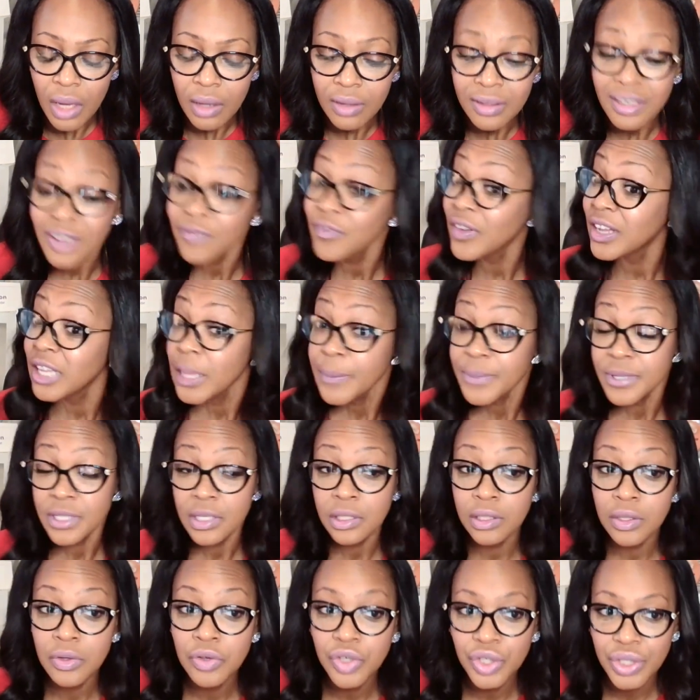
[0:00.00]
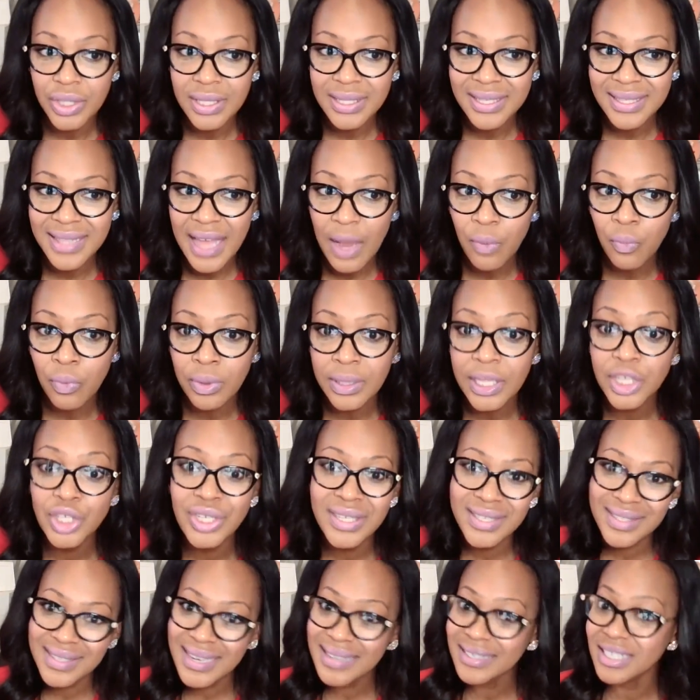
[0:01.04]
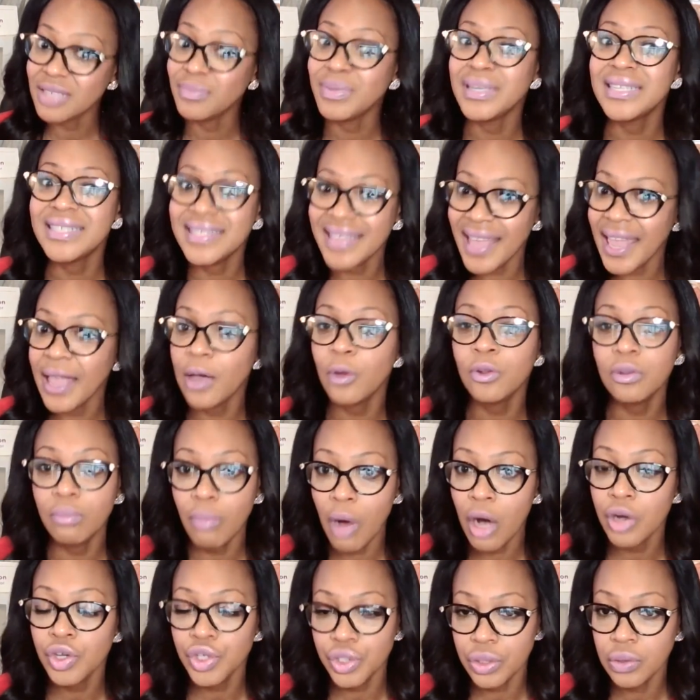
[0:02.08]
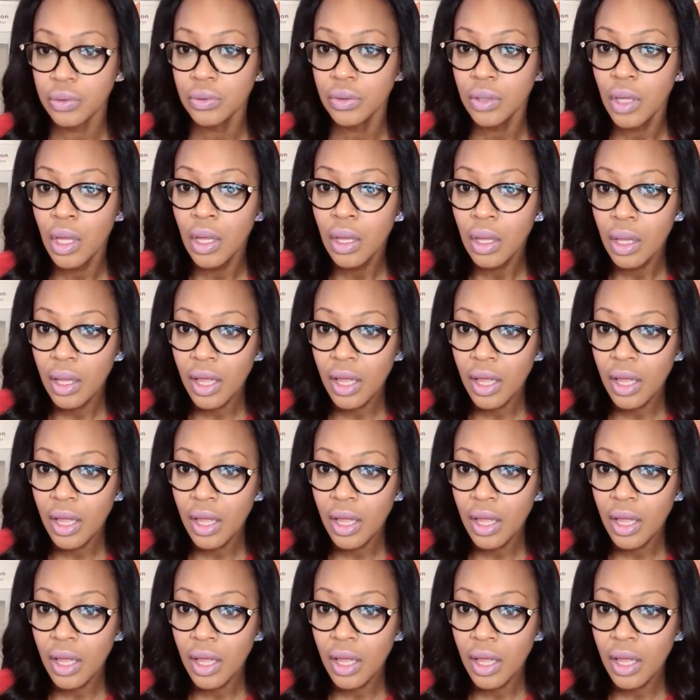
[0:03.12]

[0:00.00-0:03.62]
develop solutions that really just need to be scaled, Marshall.